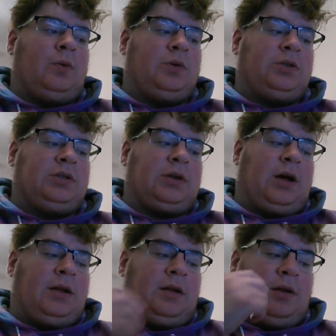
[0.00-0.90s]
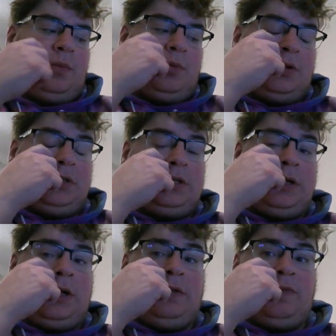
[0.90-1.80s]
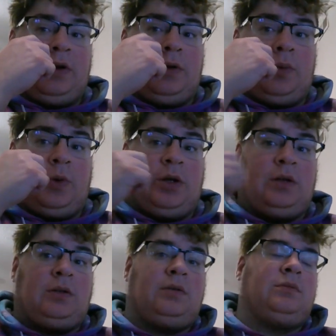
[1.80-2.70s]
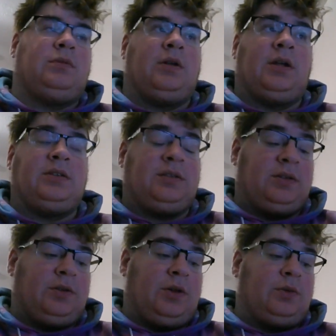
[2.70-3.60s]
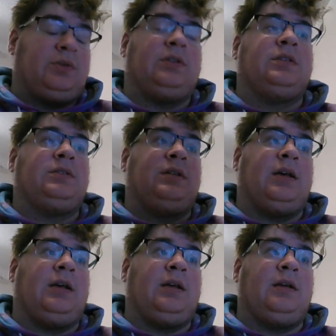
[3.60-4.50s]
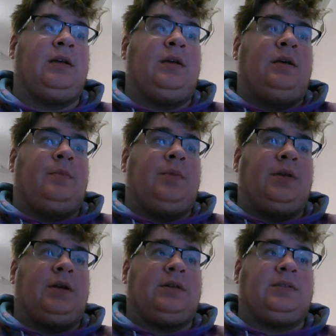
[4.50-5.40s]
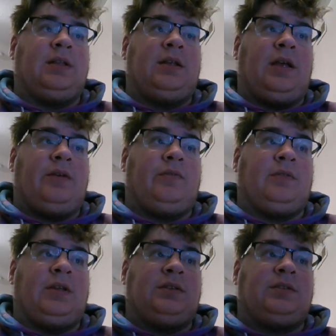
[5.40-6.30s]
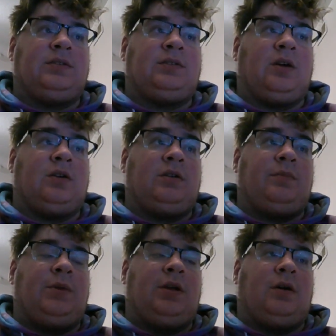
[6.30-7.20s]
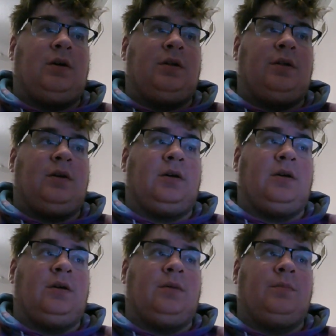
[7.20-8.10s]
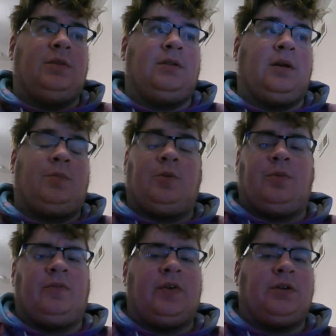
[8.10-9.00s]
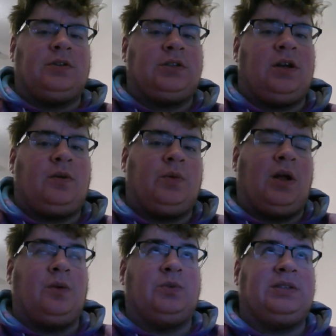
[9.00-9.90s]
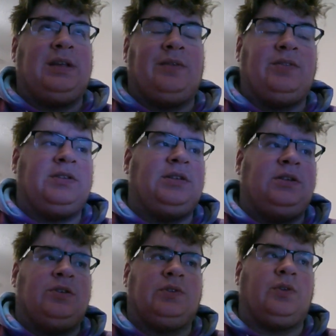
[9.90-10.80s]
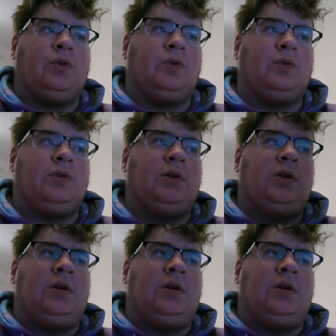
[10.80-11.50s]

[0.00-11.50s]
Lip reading: which I didn't appreciate very well, and I still don't to this day, because they started me on the Depo-Provera shot when I was 17 years old,